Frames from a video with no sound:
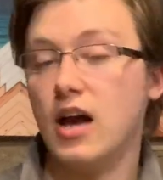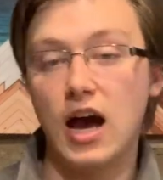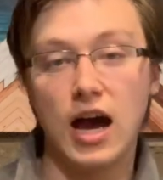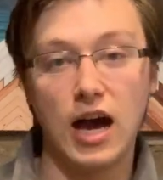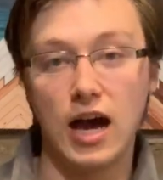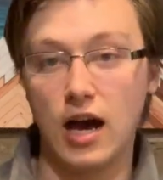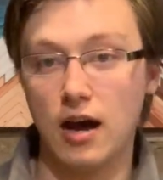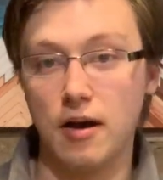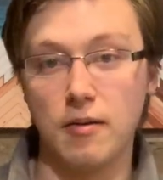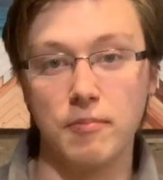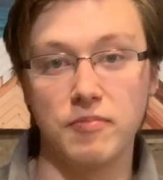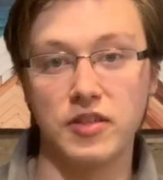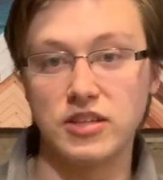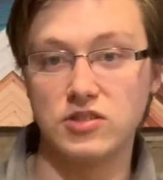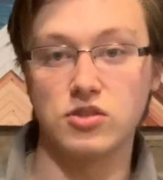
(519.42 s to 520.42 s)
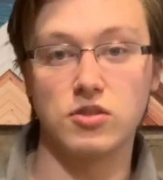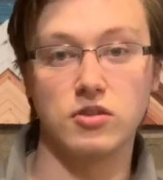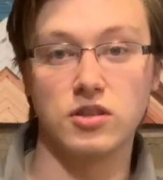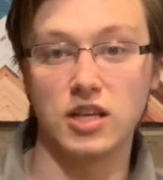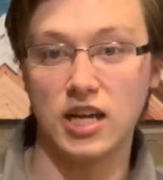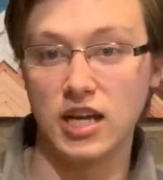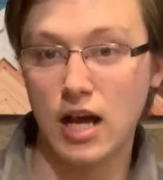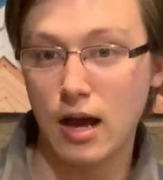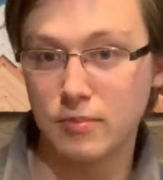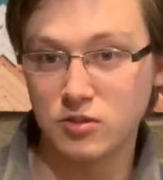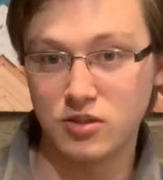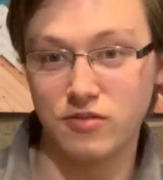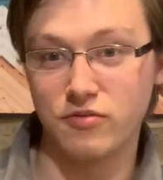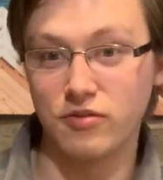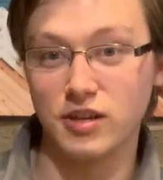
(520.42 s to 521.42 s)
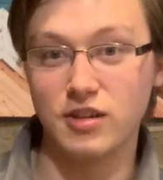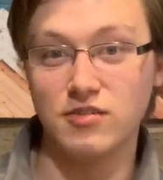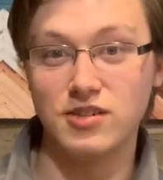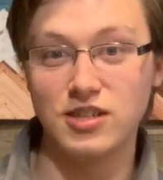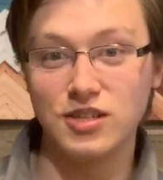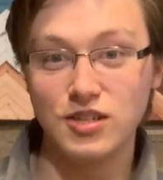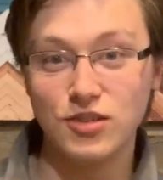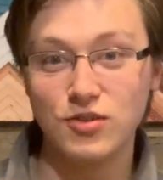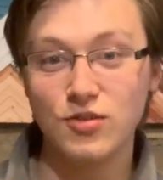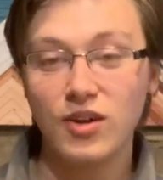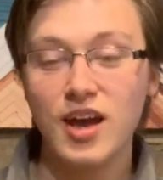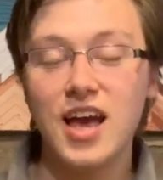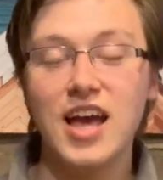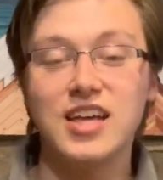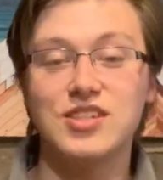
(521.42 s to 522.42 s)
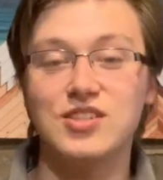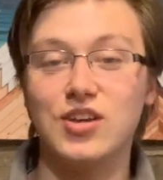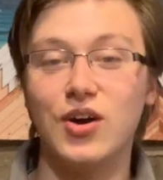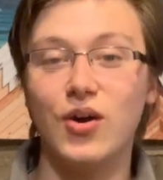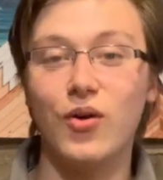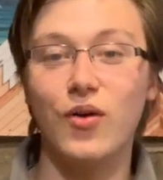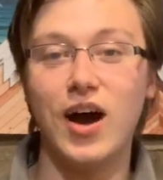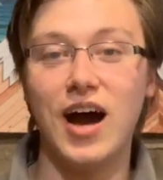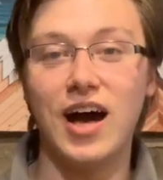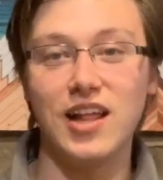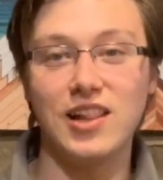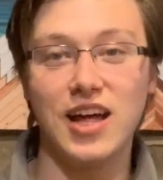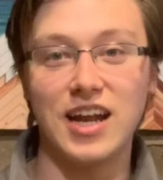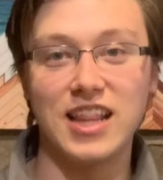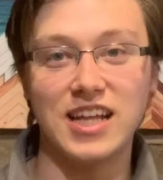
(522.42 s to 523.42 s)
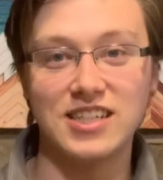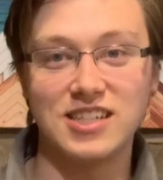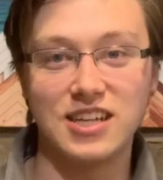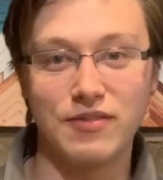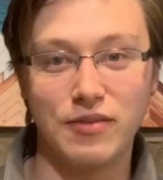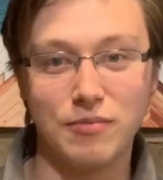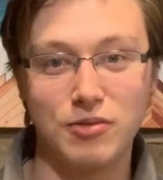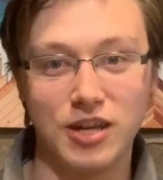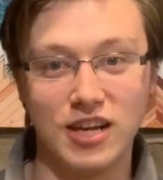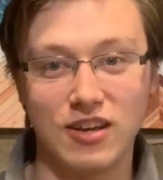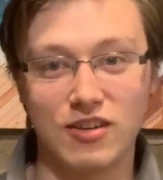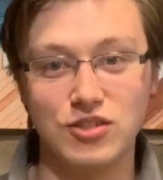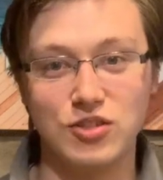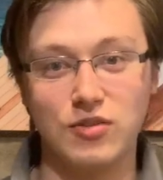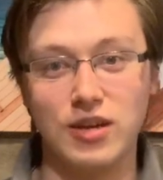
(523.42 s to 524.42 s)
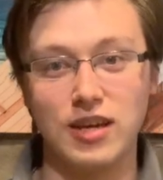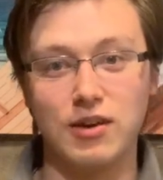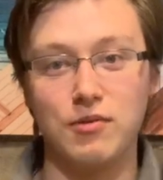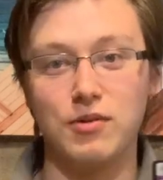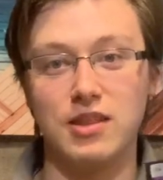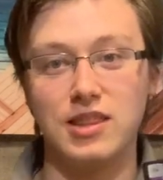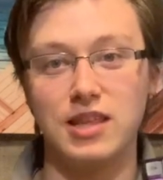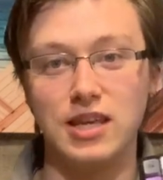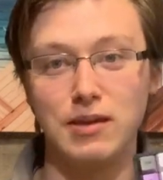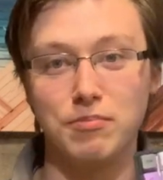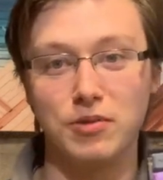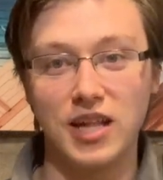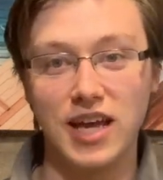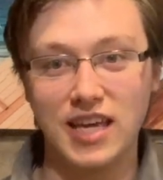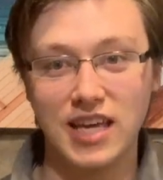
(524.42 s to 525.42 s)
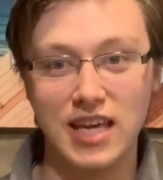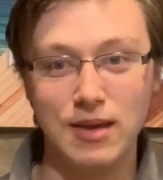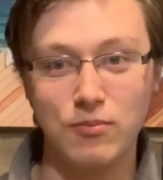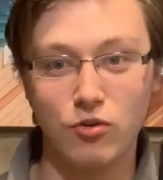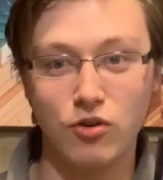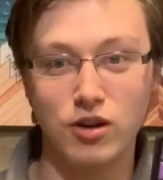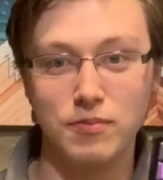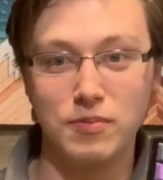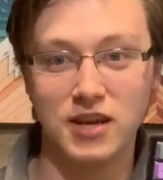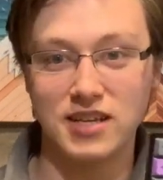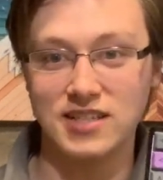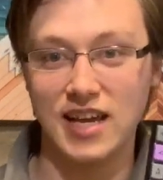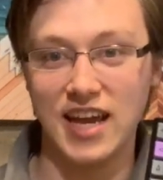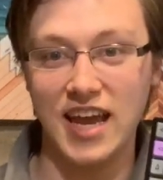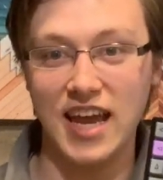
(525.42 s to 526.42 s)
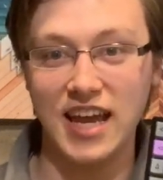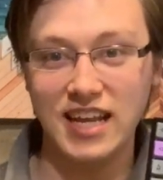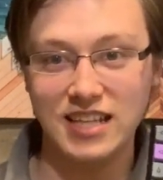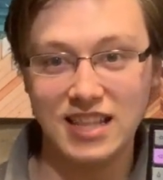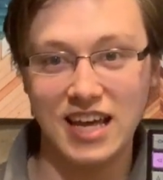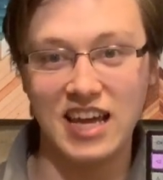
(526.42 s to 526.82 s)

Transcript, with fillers: um, that's certainly an option for you to do. So uh, a lot of that stuff I'm planning on doing with the Planck keyboard because I hate the